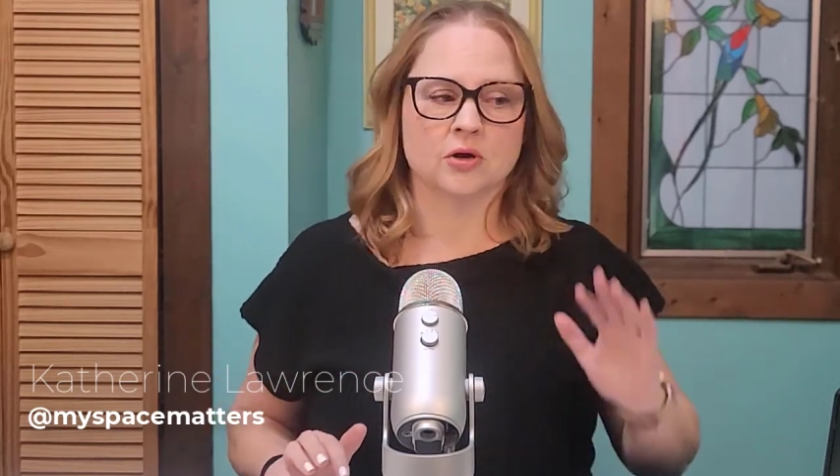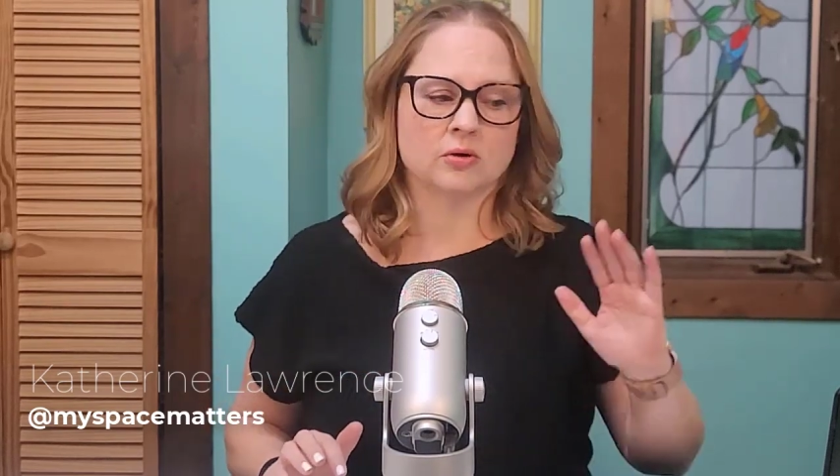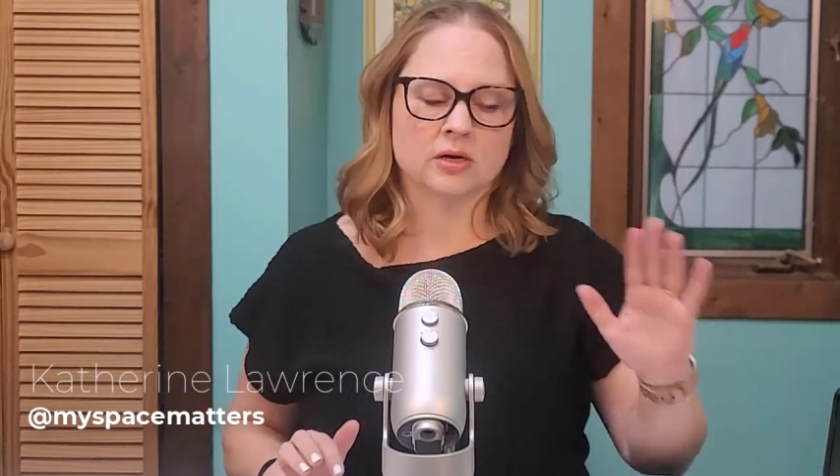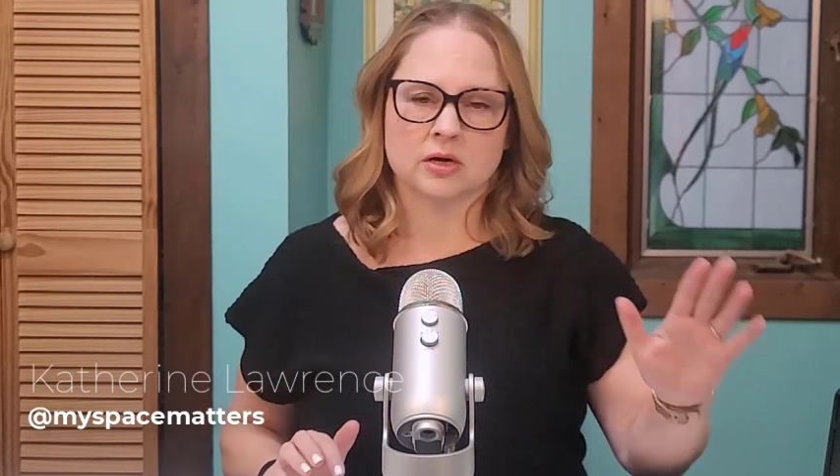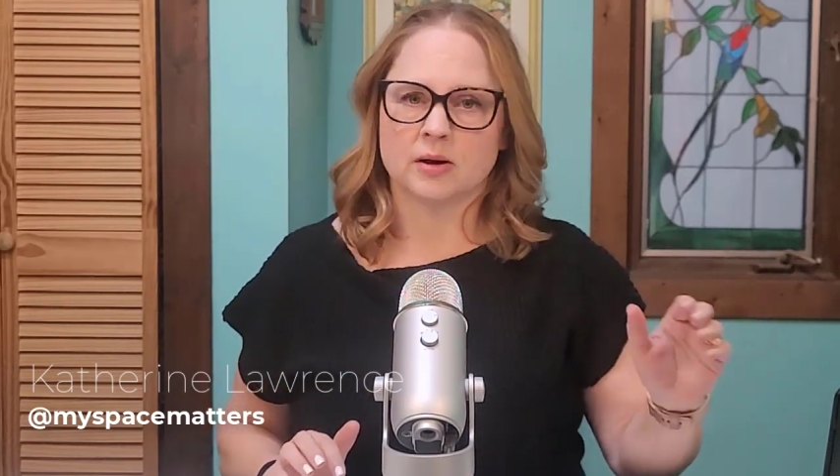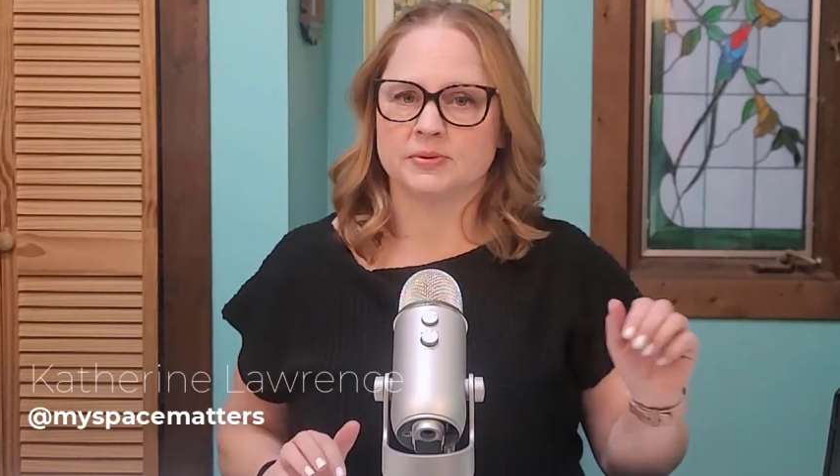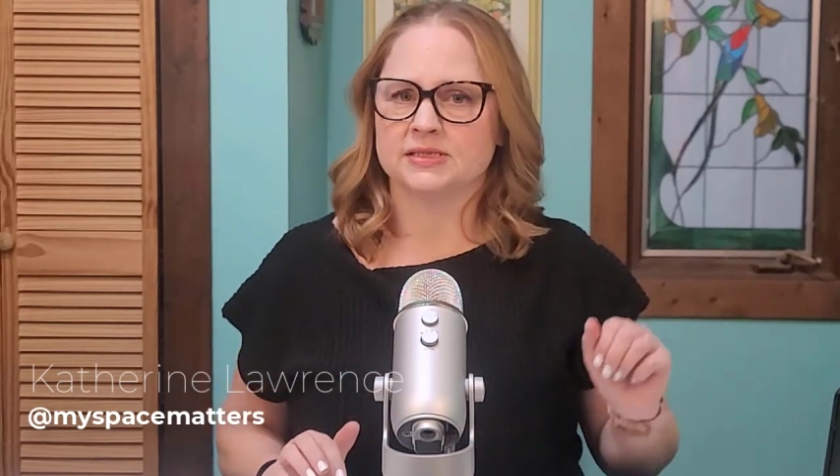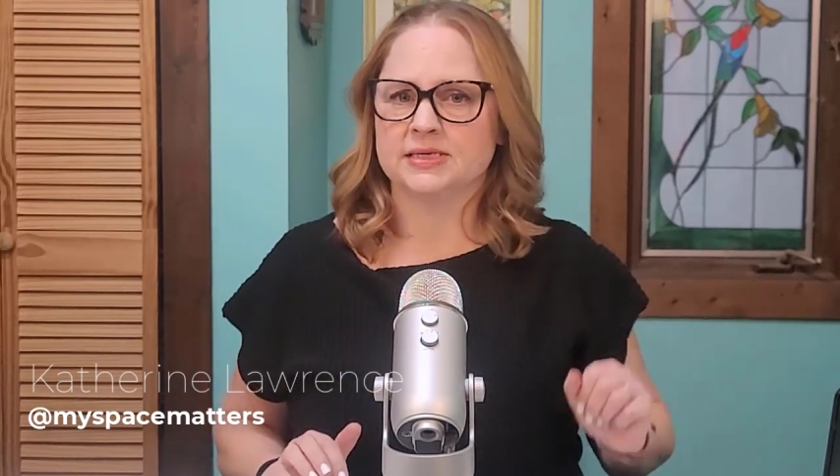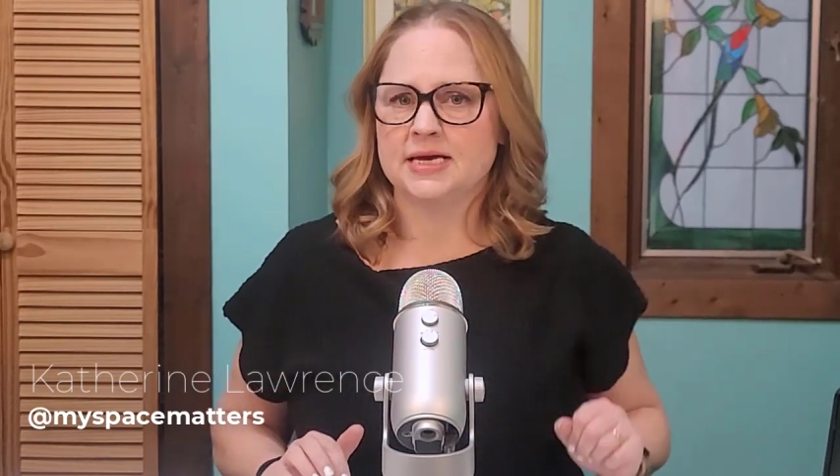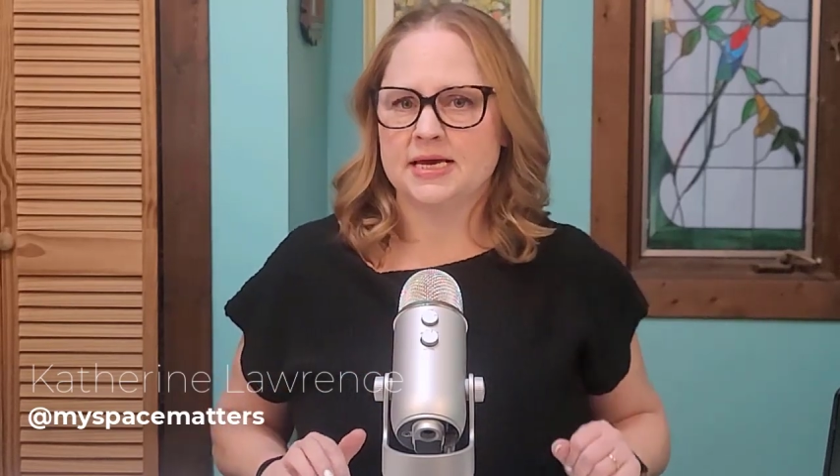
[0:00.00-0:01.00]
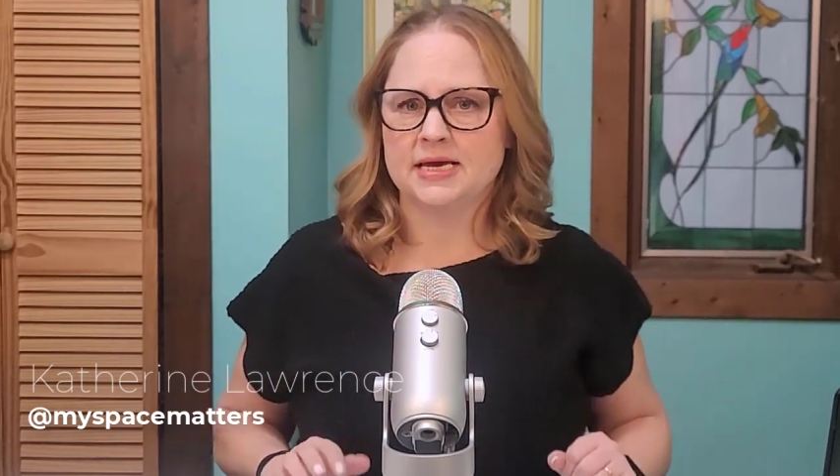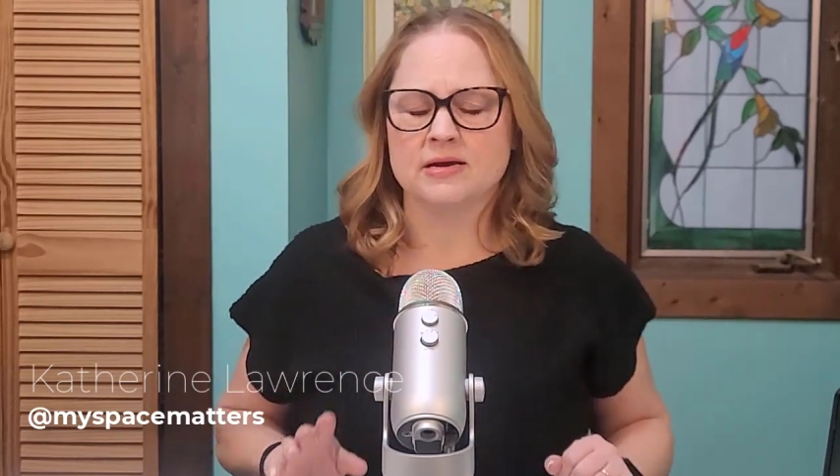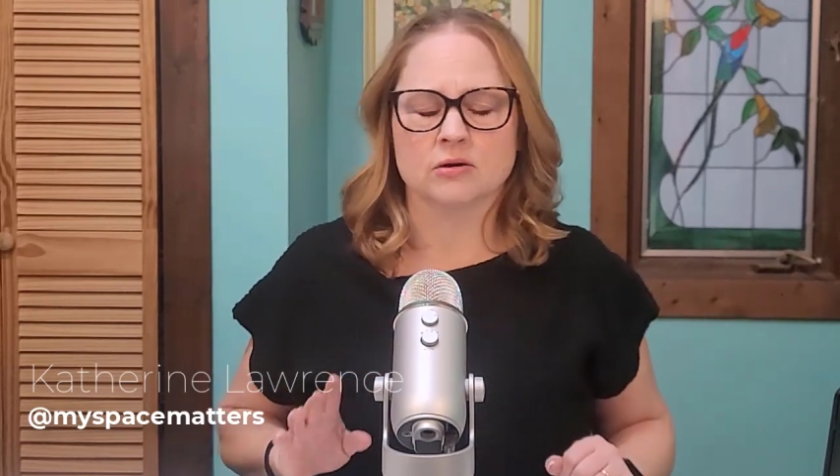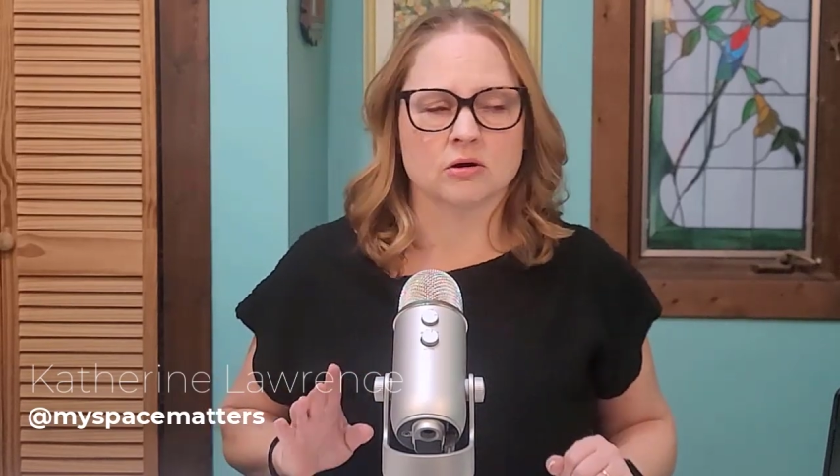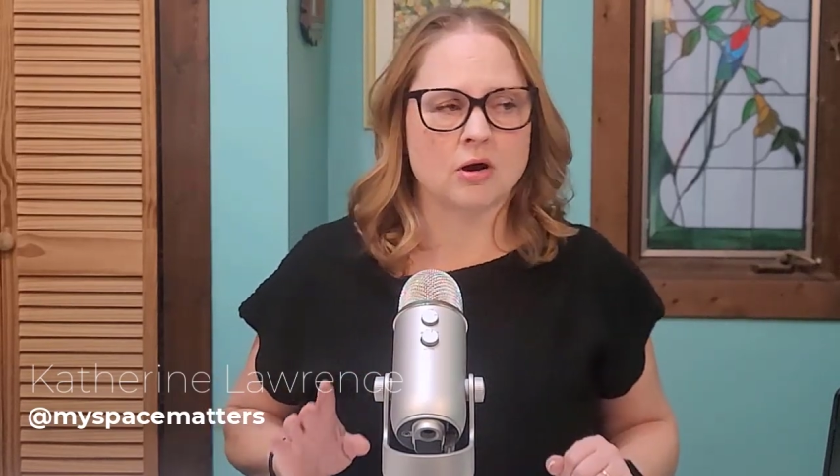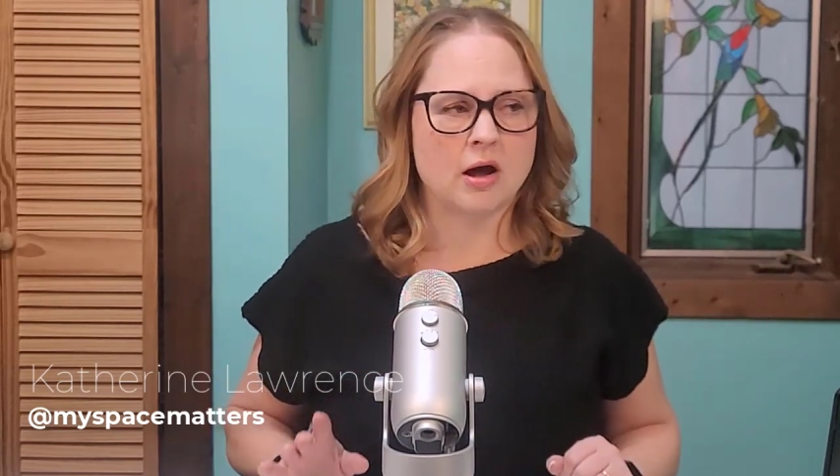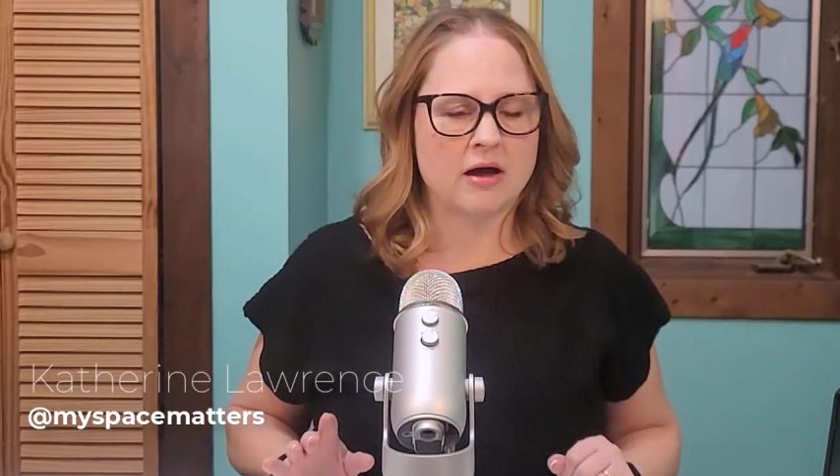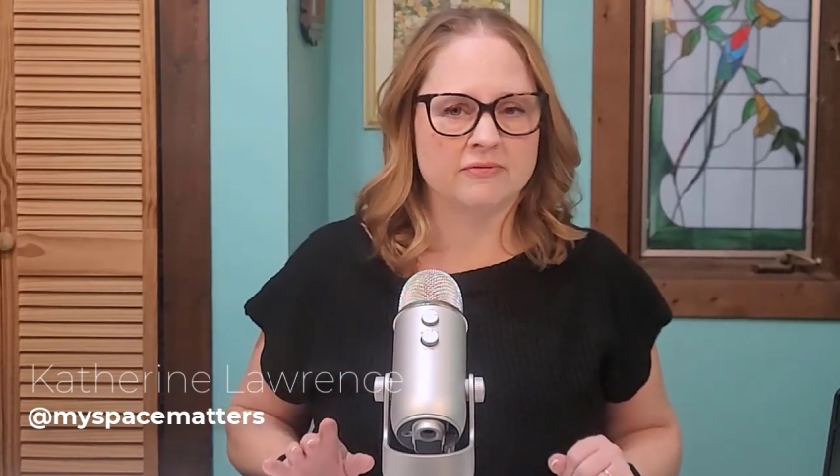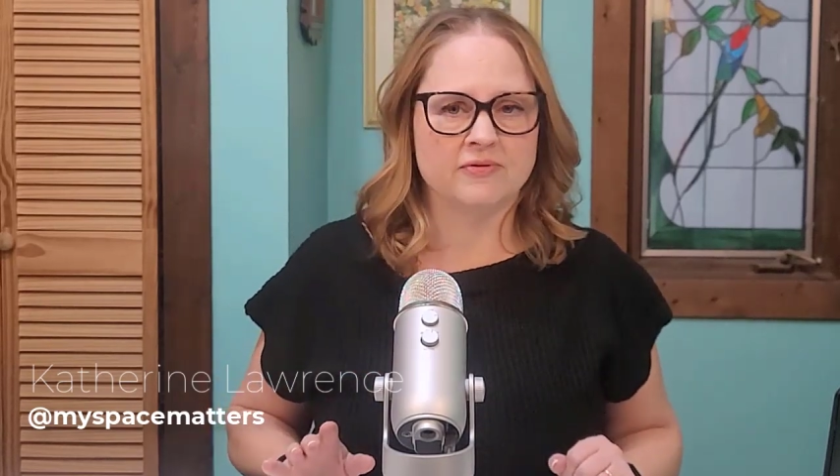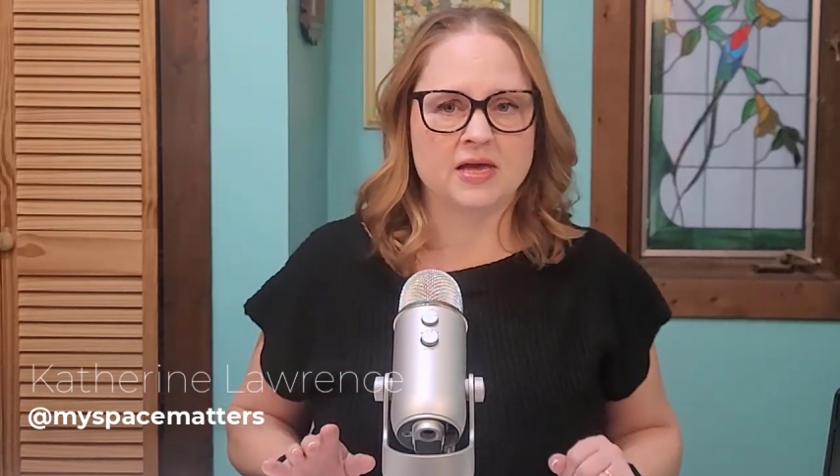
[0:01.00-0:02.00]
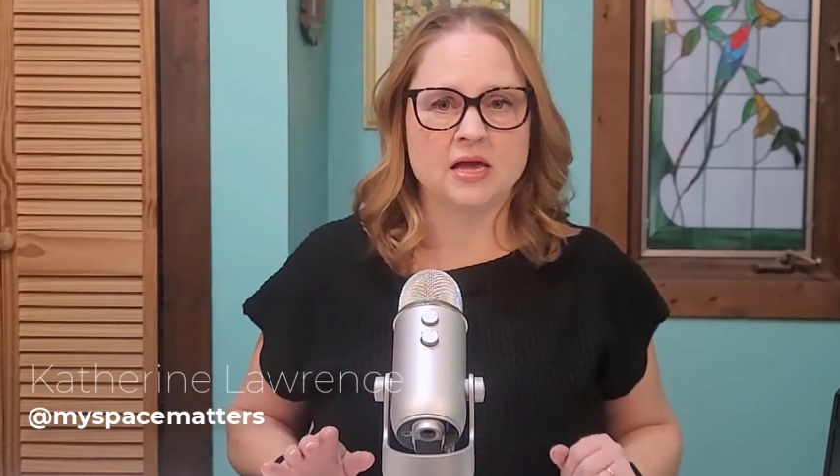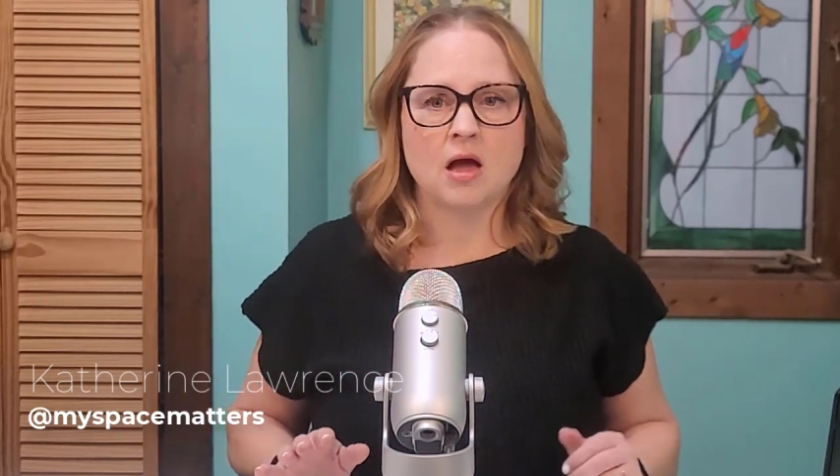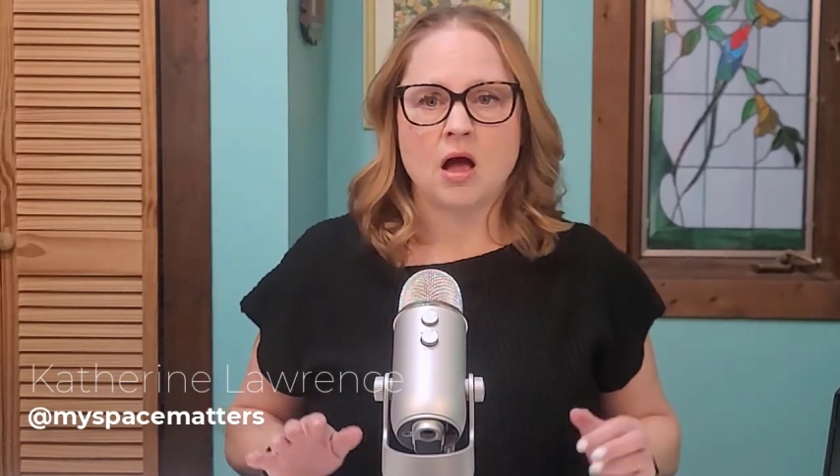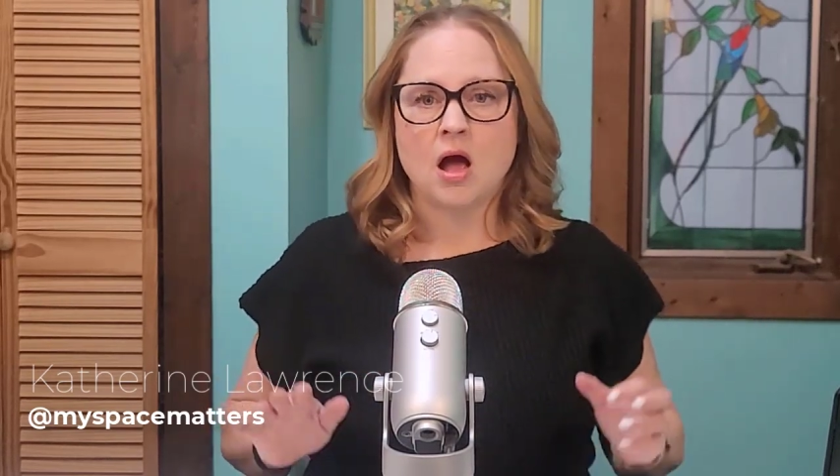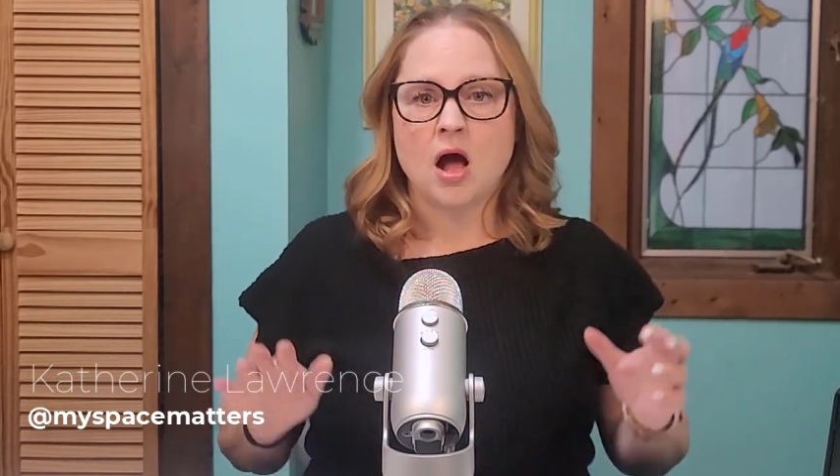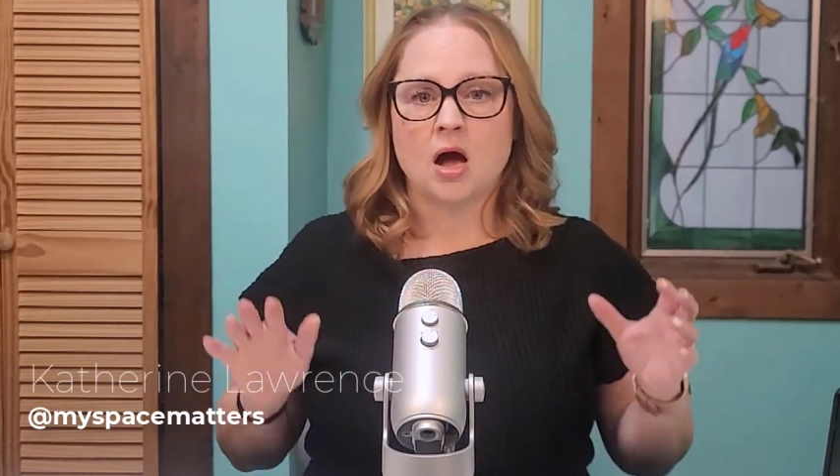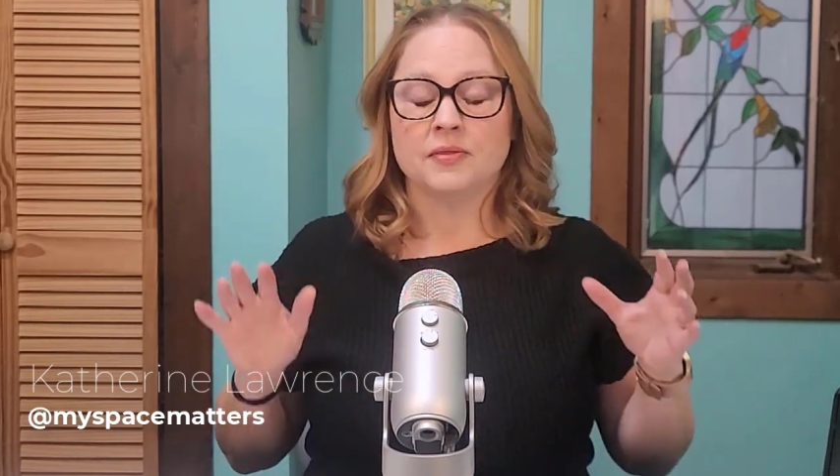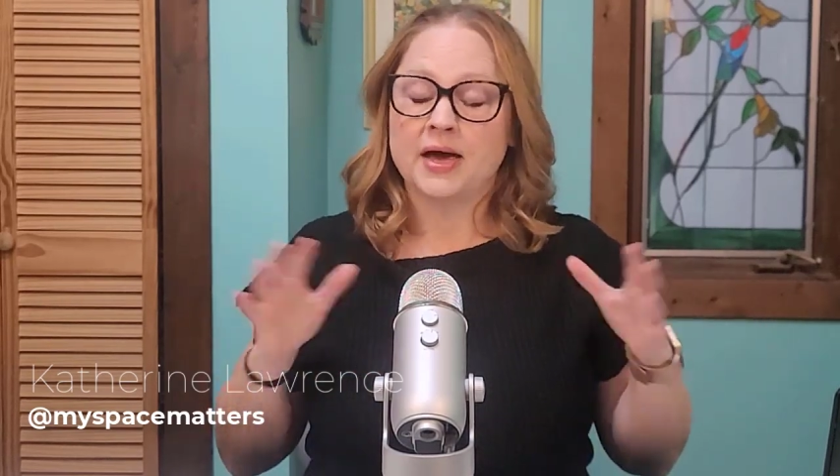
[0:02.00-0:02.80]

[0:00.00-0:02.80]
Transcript: go get a cup of tea or coffee. Uh,